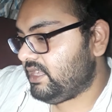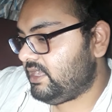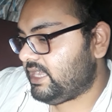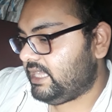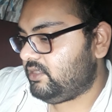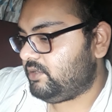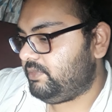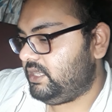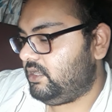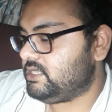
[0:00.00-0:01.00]

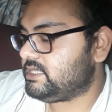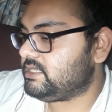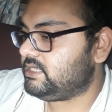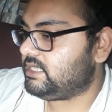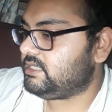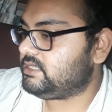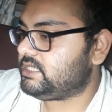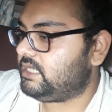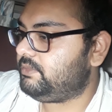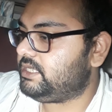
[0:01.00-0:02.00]
cannot be lost, yet it
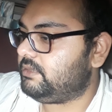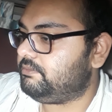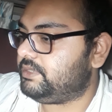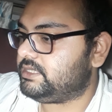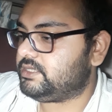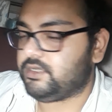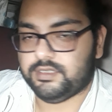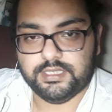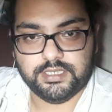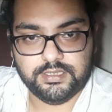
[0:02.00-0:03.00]
shall be tempest
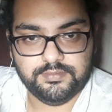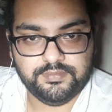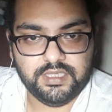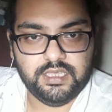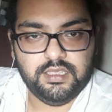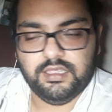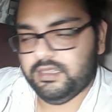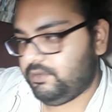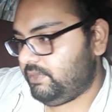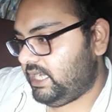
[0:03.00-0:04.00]
tossed.
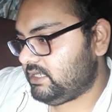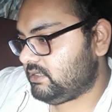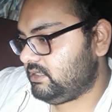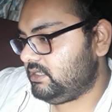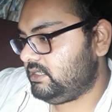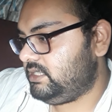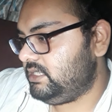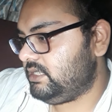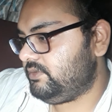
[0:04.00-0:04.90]
Now bark, here